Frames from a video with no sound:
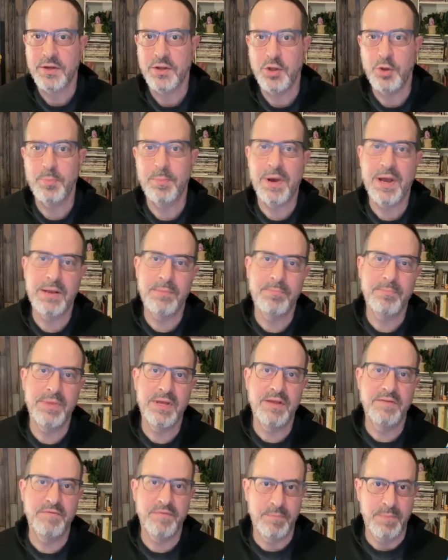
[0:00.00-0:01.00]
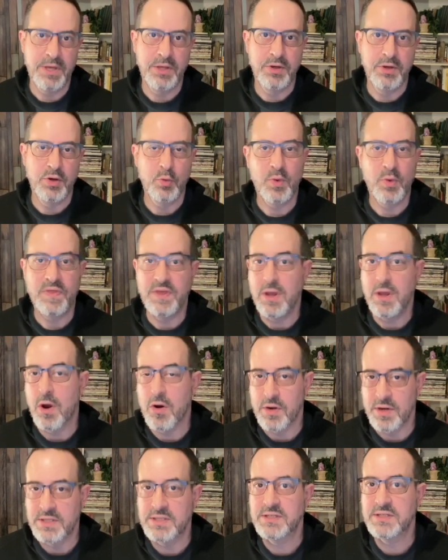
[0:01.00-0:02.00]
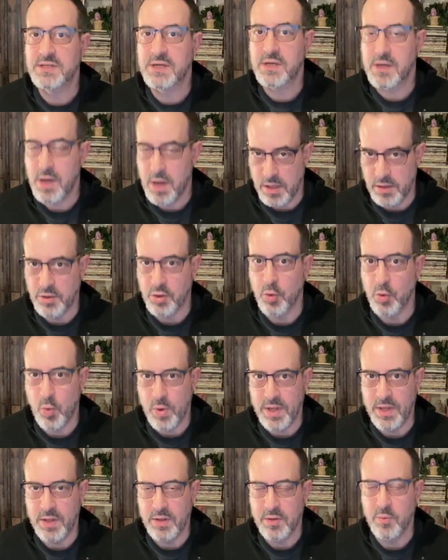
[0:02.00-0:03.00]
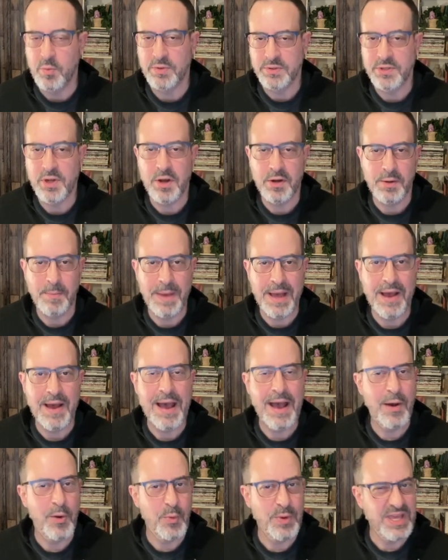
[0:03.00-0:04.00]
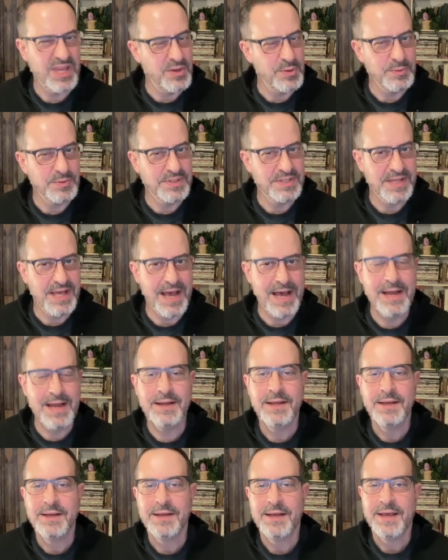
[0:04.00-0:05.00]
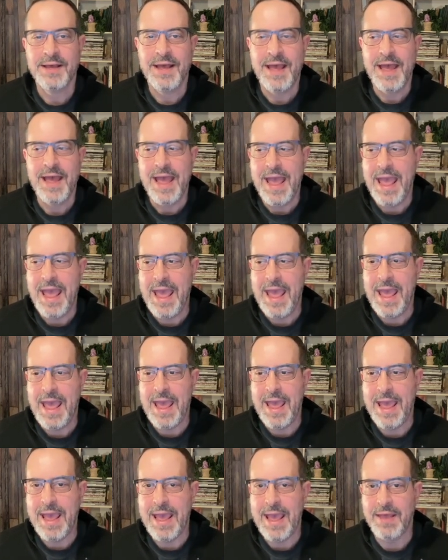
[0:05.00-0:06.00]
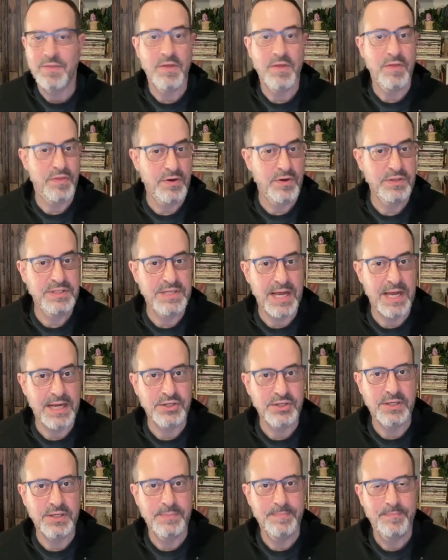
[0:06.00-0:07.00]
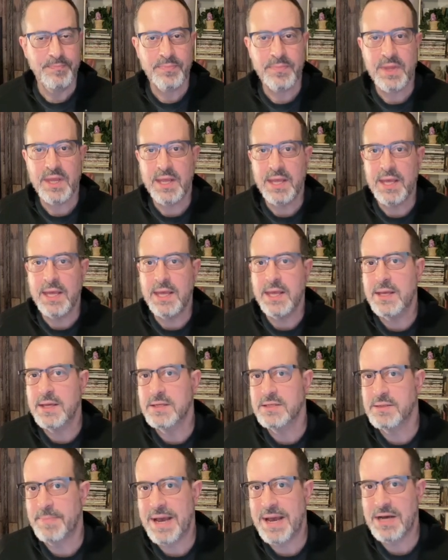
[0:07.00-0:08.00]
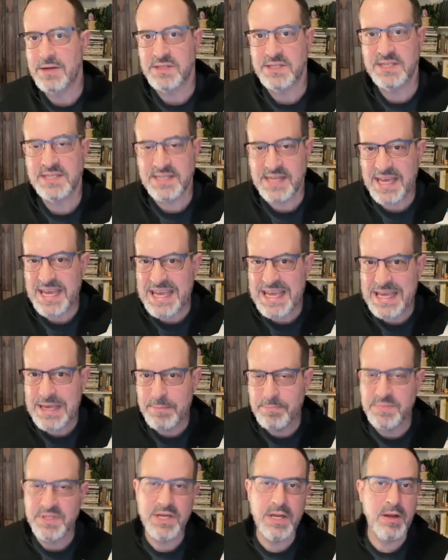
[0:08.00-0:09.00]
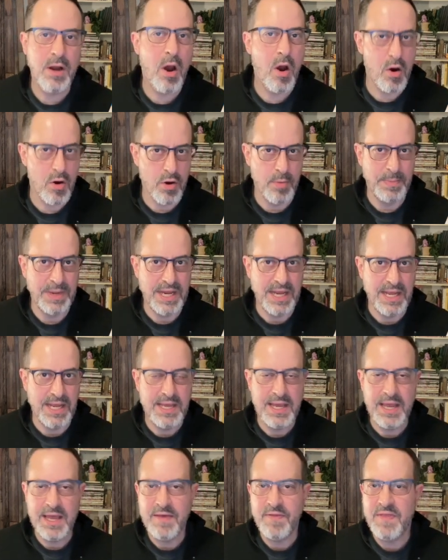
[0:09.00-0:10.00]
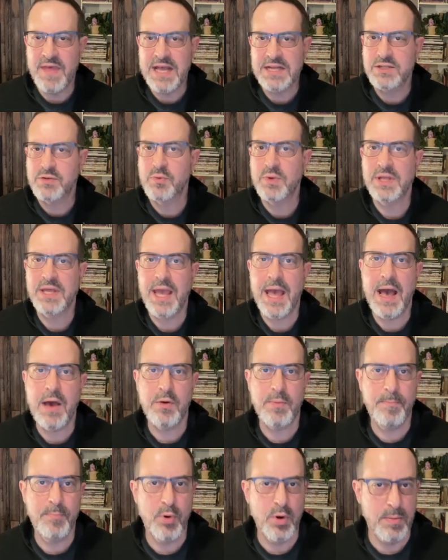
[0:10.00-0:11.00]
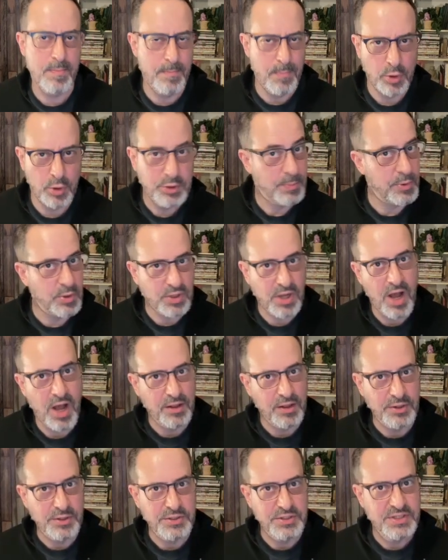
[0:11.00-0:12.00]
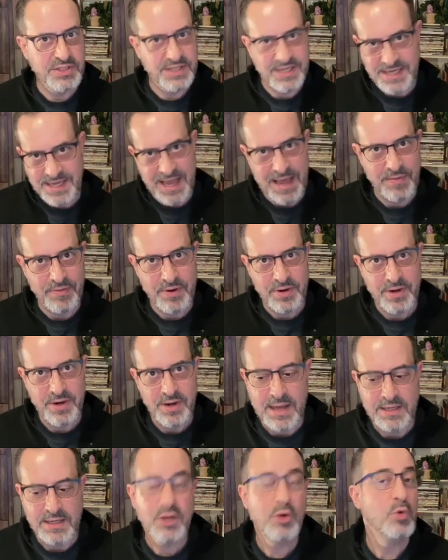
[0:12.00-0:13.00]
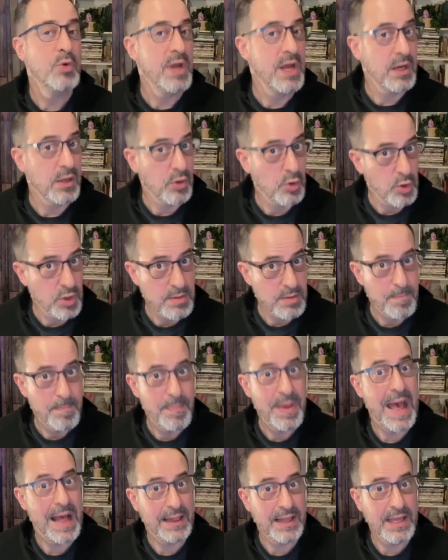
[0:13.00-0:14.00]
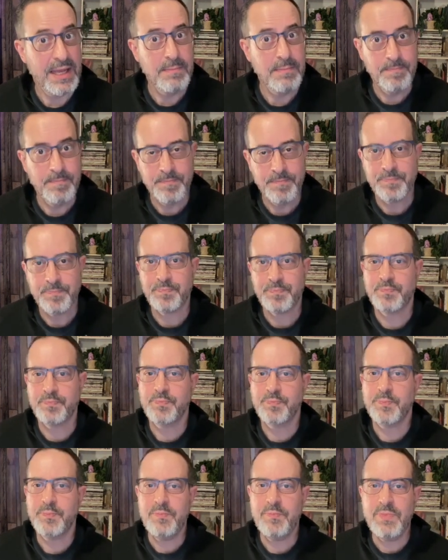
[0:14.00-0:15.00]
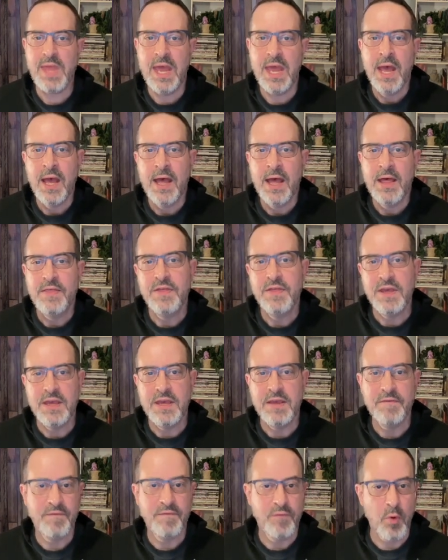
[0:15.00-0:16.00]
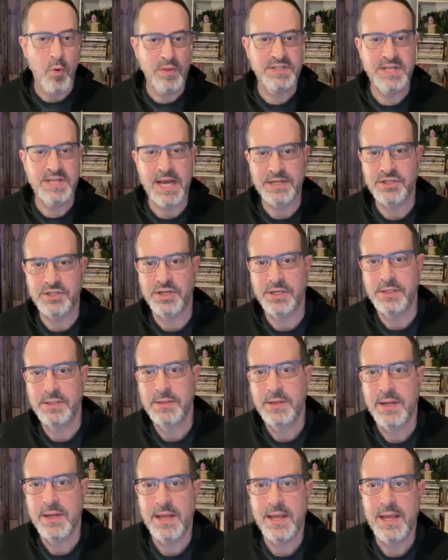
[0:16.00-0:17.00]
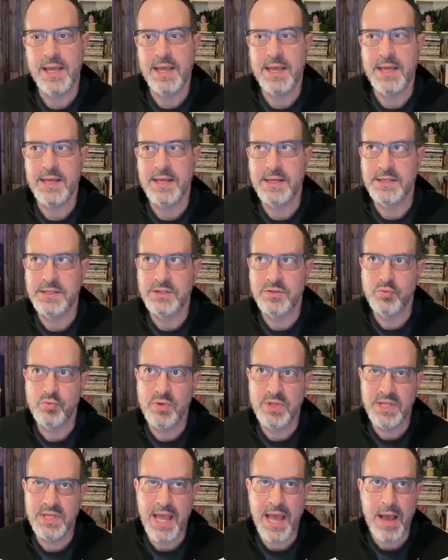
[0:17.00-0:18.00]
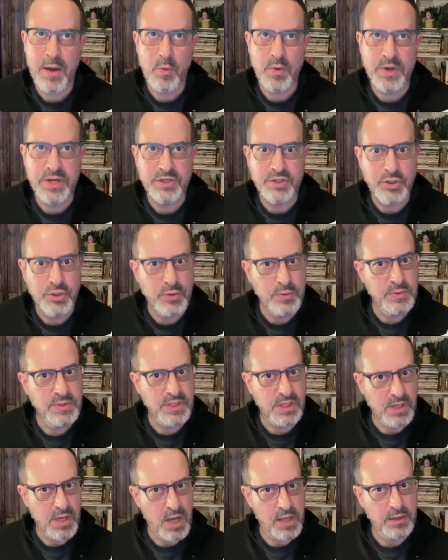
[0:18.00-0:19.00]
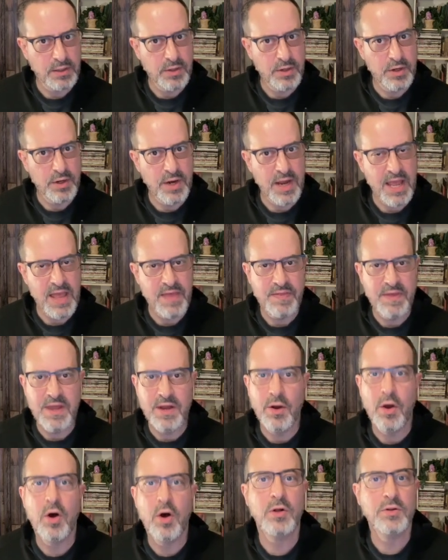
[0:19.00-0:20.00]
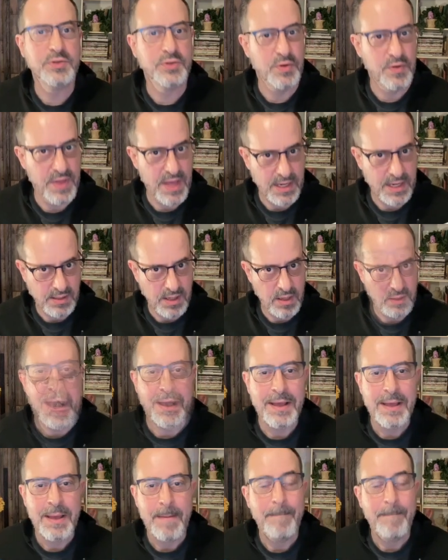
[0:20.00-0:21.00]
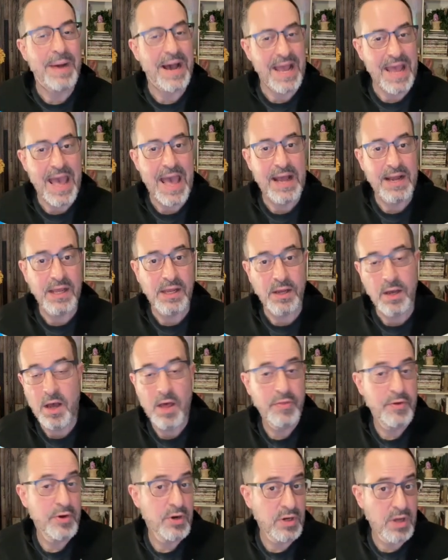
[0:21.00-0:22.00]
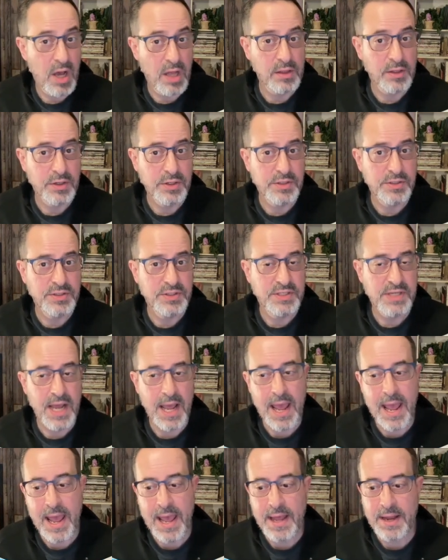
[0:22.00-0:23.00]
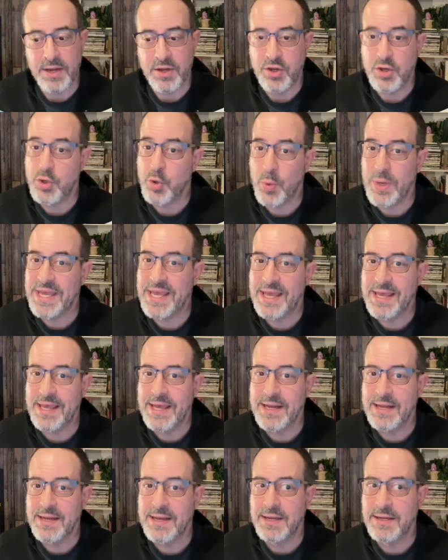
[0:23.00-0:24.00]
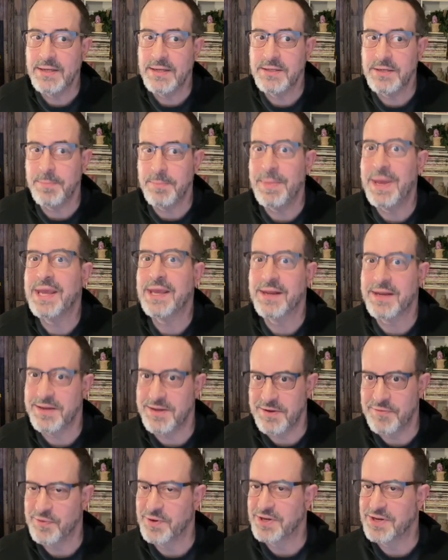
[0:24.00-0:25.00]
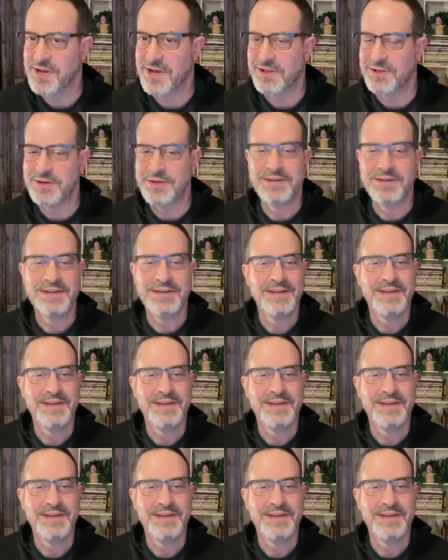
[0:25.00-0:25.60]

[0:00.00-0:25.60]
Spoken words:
You might be familiar with the artist color wheel. We'll talk about how we use that. And the third section is about schemes and harmony, and that's really how to put multiple colors together to create a good palette. The fourth section is really how we choose a color and then alter that color by adding other colors and tweaking it to make it a different color.